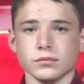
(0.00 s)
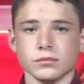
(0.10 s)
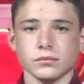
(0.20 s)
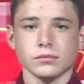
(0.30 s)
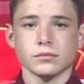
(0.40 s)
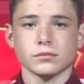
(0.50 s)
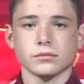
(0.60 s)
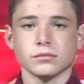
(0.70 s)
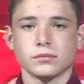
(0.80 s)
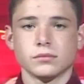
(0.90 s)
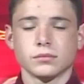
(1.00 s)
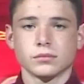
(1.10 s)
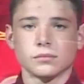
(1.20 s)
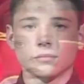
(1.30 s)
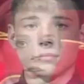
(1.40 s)
rippled through Chile on
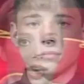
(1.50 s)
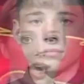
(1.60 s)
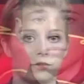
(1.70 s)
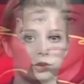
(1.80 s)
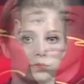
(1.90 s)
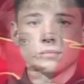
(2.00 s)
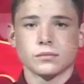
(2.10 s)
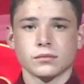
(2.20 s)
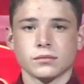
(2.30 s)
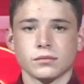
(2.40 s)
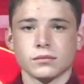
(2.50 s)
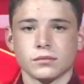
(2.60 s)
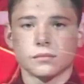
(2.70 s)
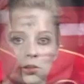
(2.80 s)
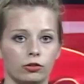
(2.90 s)
Thursday after a magnitude
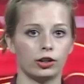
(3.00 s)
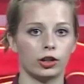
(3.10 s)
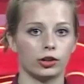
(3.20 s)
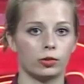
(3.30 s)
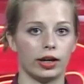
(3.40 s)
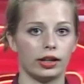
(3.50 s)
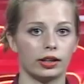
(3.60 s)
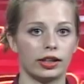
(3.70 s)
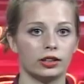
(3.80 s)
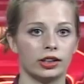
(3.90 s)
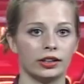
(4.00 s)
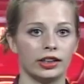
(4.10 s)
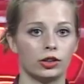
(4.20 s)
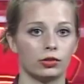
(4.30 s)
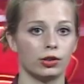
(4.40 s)
8.3 earthquake killed at
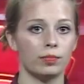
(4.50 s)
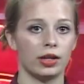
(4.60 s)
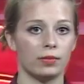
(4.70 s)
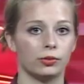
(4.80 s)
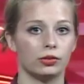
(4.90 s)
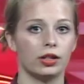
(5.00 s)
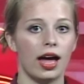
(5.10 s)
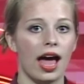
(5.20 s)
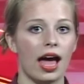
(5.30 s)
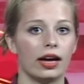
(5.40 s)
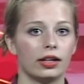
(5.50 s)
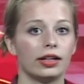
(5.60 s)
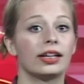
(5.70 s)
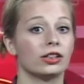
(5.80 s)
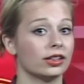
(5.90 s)
least three people,
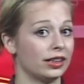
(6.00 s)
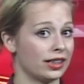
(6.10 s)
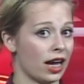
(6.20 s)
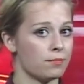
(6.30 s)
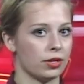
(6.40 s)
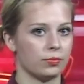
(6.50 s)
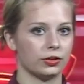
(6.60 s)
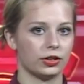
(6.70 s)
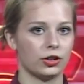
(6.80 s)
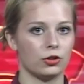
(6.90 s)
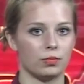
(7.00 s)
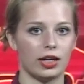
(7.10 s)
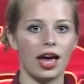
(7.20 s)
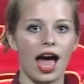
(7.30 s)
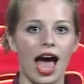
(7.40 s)
killed at least eight people, excuse
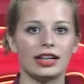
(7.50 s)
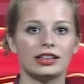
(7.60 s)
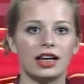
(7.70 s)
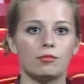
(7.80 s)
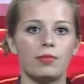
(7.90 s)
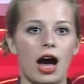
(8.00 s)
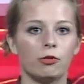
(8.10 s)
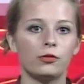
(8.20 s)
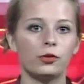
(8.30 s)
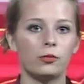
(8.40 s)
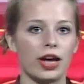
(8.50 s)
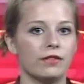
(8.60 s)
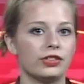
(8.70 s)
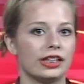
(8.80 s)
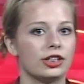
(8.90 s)
me, and slammed powerful
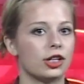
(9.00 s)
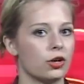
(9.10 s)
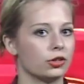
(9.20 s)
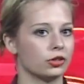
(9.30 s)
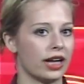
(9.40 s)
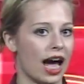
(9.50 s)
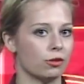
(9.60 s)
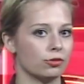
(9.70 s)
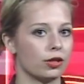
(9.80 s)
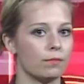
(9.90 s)
waves into coastal towns,